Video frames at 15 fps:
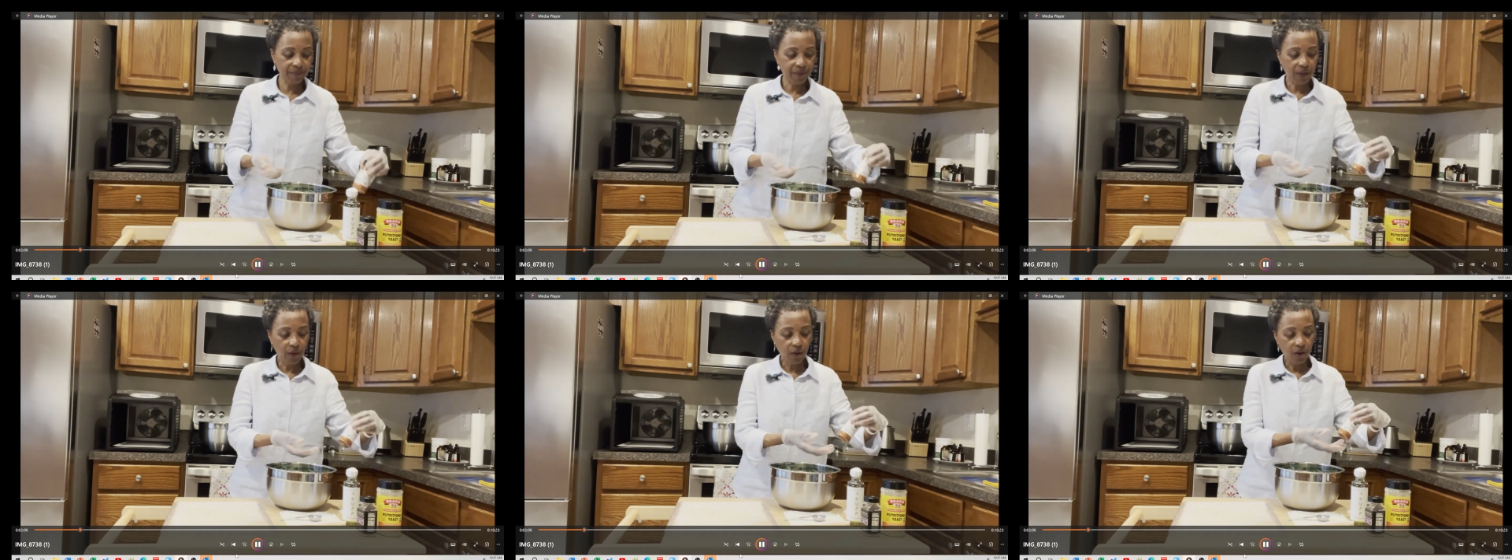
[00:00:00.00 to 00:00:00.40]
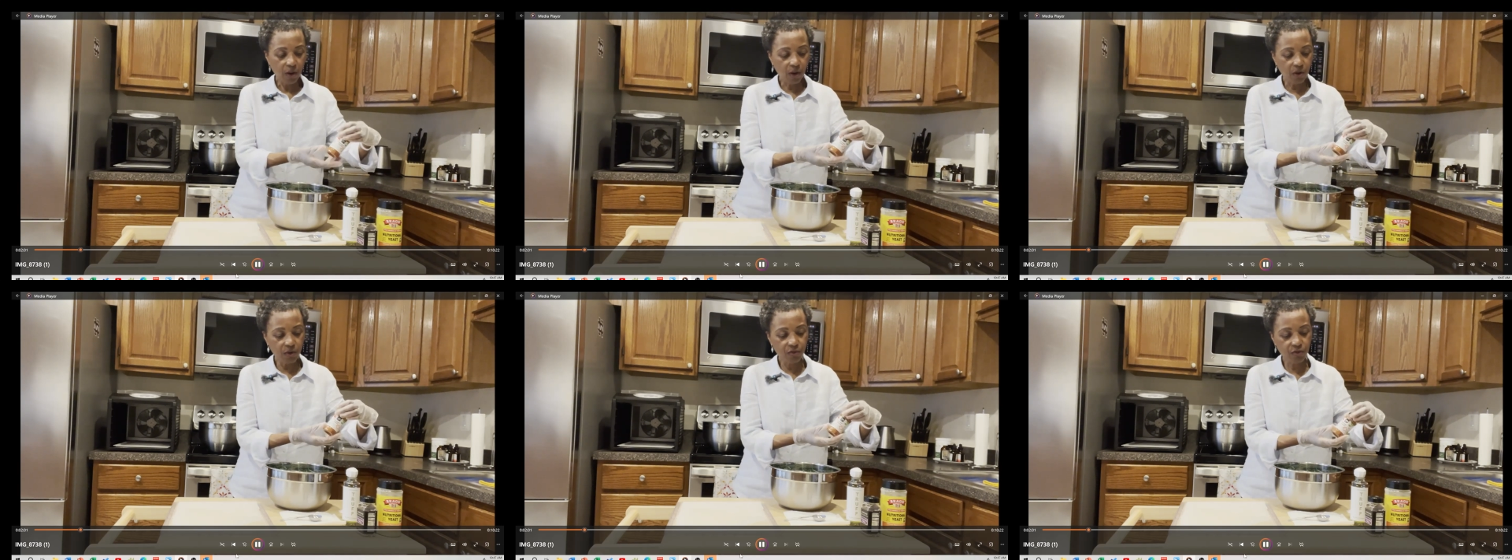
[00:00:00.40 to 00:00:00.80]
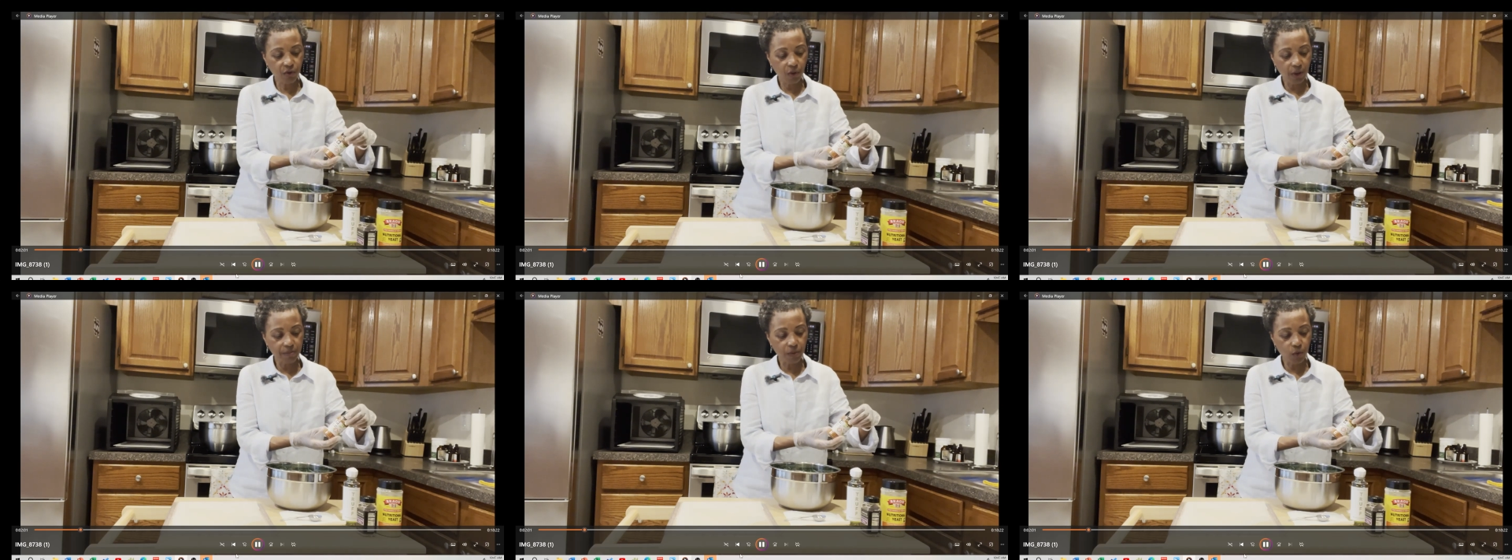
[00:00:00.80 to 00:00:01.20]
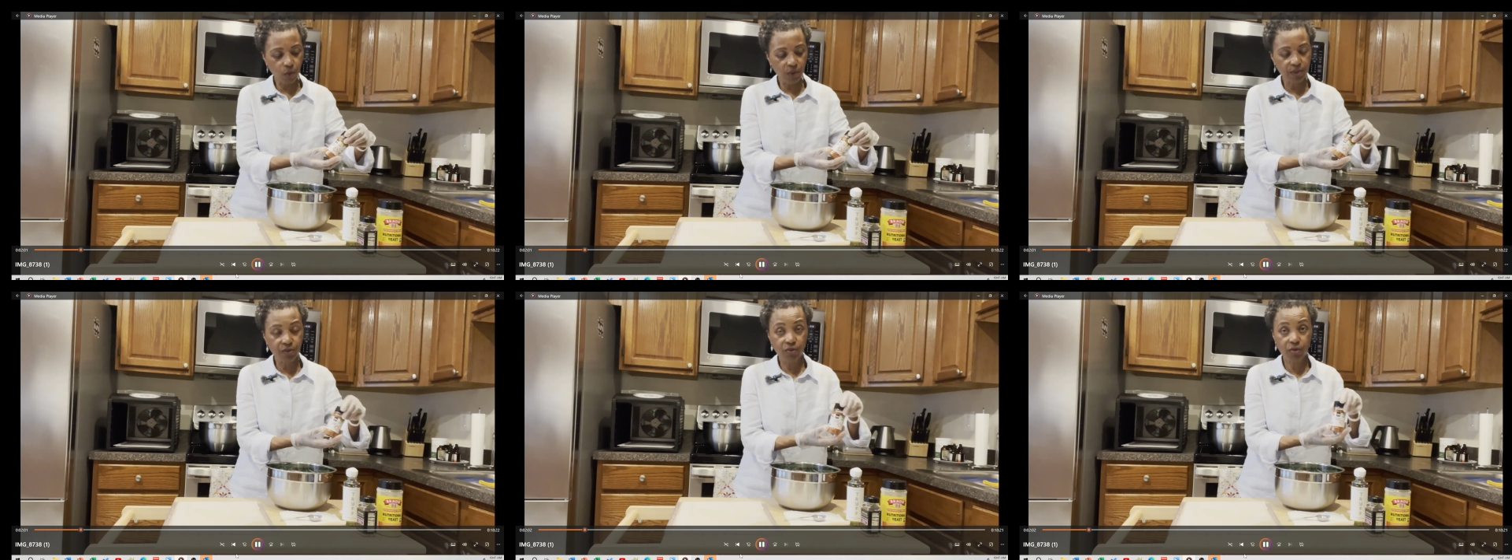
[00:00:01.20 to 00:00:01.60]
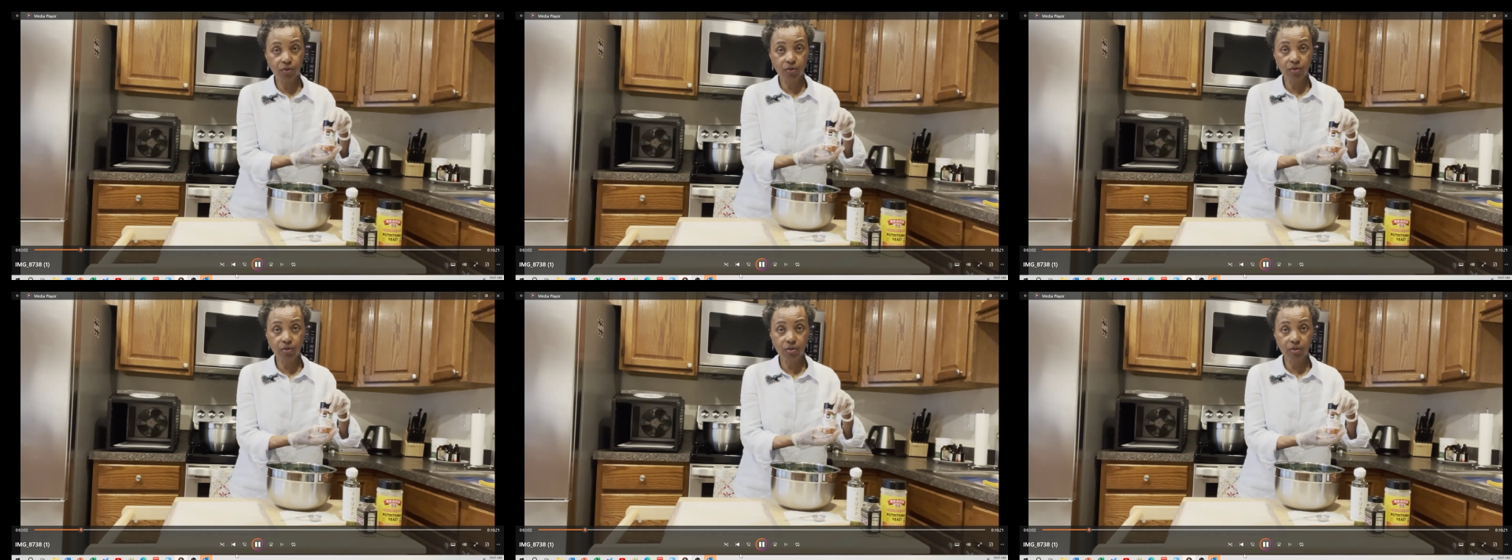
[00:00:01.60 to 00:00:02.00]
Also, I'm going to
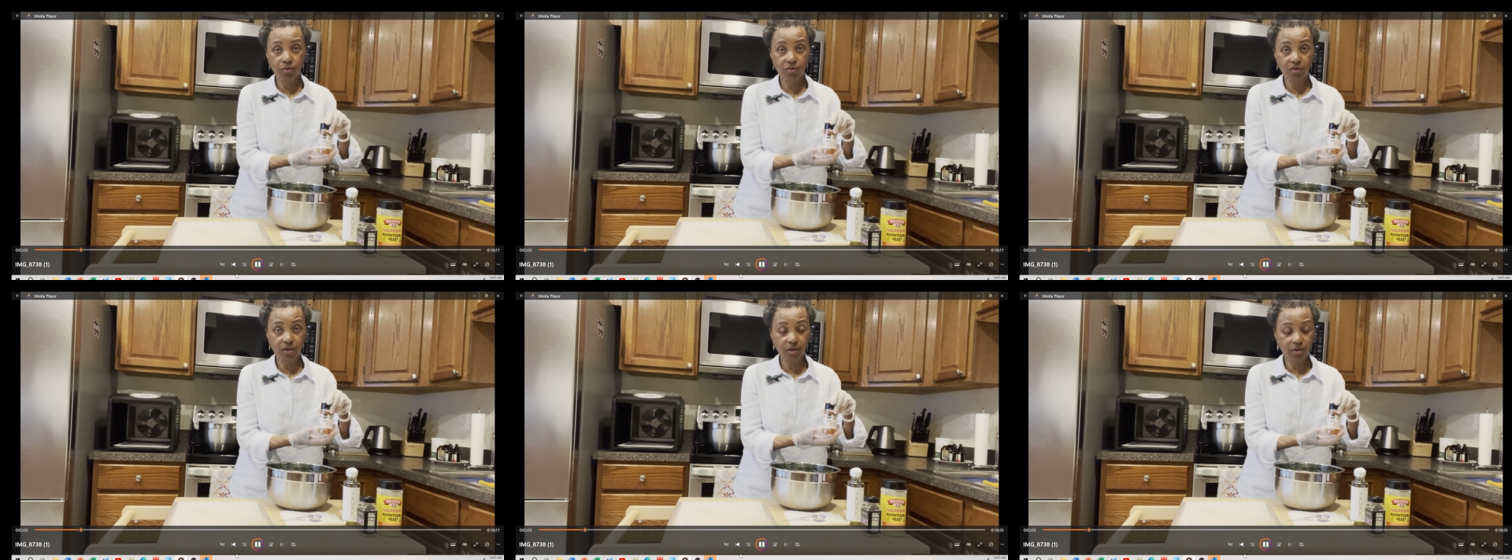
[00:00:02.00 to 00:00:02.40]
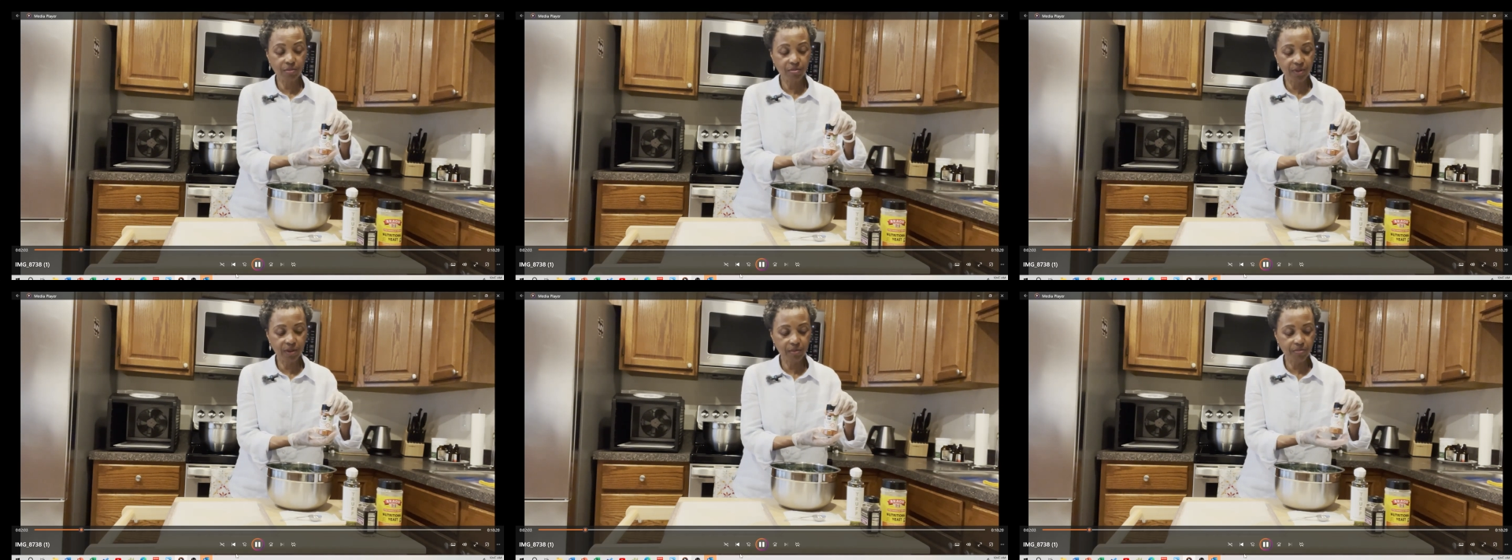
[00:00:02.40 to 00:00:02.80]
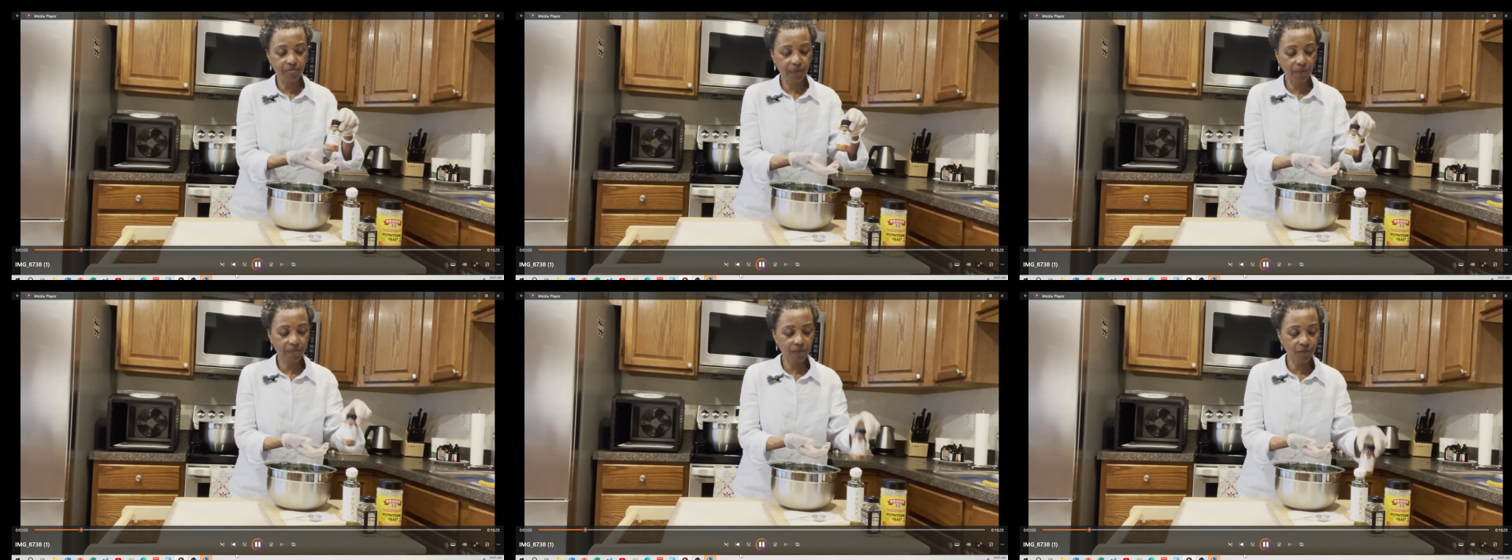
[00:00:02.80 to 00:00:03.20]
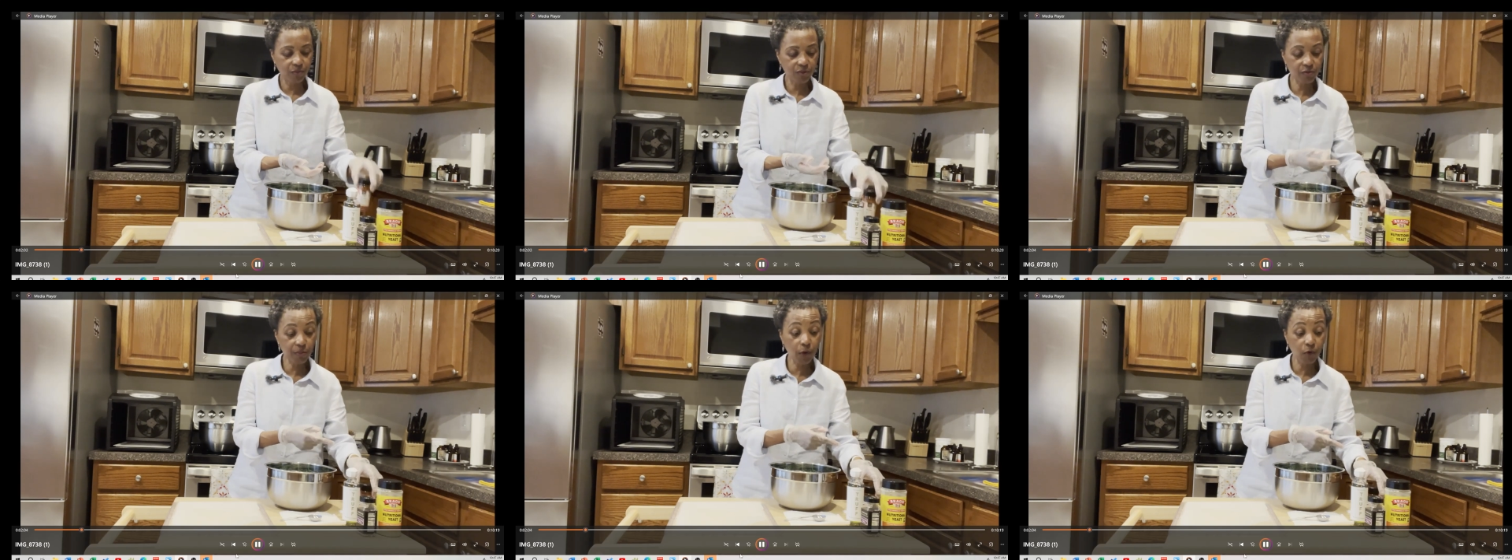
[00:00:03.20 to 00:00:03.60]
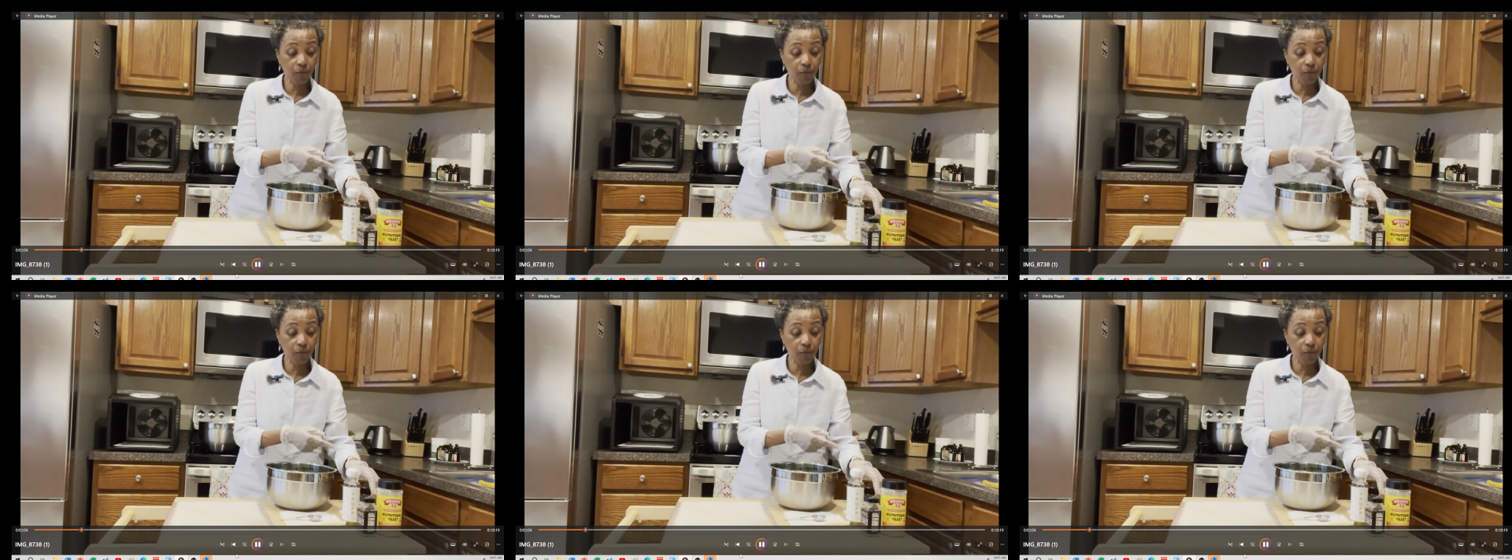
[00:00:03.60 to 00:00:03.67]
use a little bit of smoked